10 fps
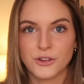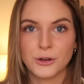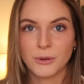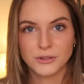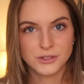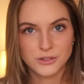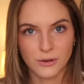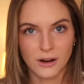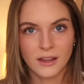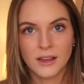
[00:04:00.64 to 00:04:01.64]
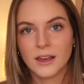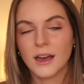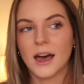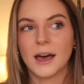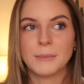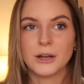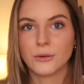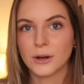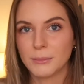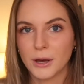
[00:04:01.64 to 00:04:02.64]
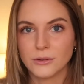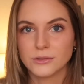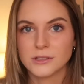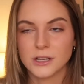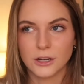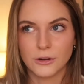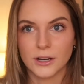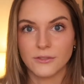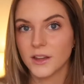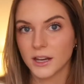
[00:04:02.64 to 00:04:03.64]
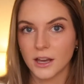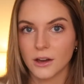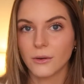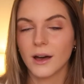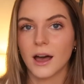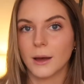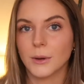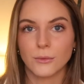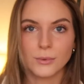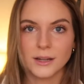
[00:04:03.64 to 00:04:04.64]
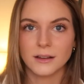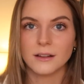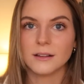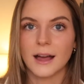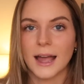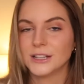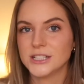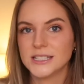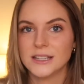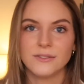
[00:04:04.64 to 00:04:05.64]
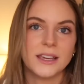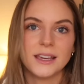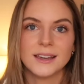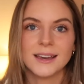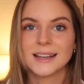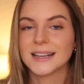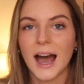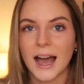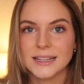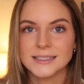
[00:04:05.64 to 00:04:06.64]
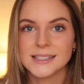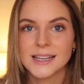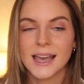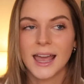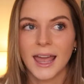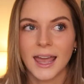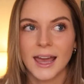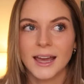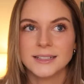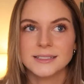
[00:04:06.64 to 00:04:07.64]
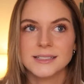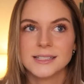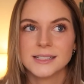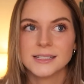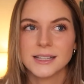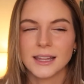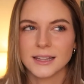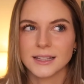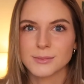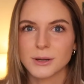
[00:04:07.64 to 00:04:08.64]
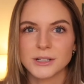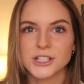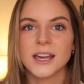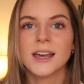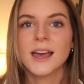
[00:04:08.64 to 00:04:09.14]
for you to post a story, a grid post, a grid video, a reel, IGTV, guides, and I think that's pretty much it.